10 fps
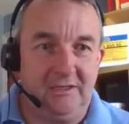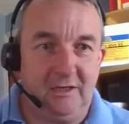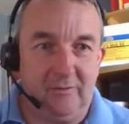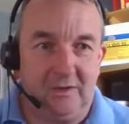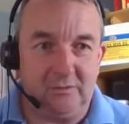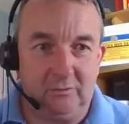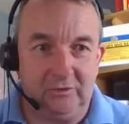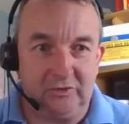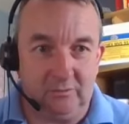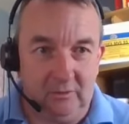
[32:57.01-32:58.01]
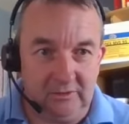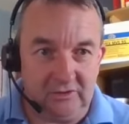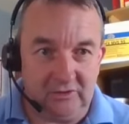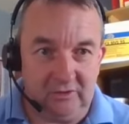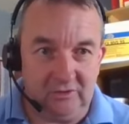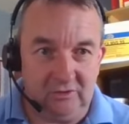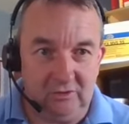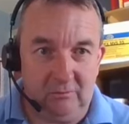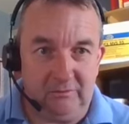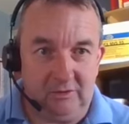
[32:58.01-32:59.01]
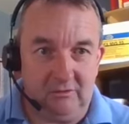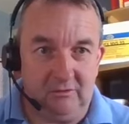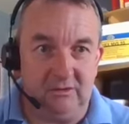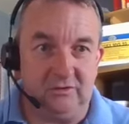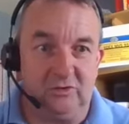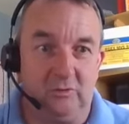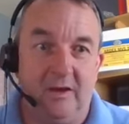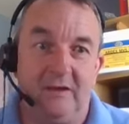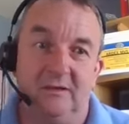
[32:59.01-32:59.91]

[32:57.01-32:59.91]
you've asked what the smallest size job that you guys will spec,